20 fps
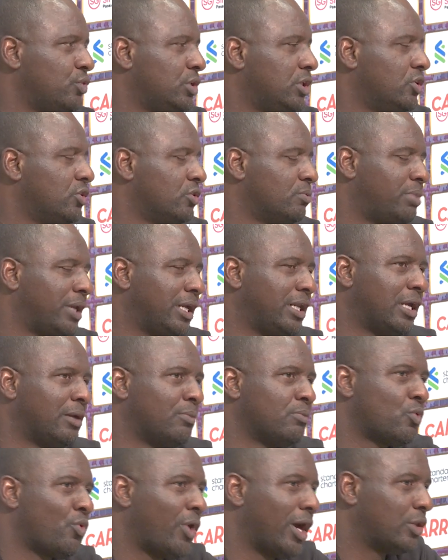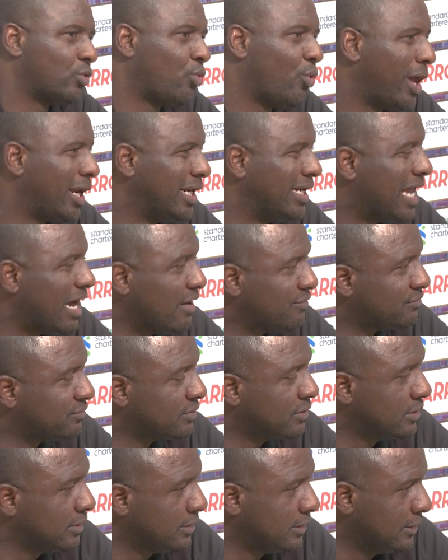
We didn't play them quite well enough.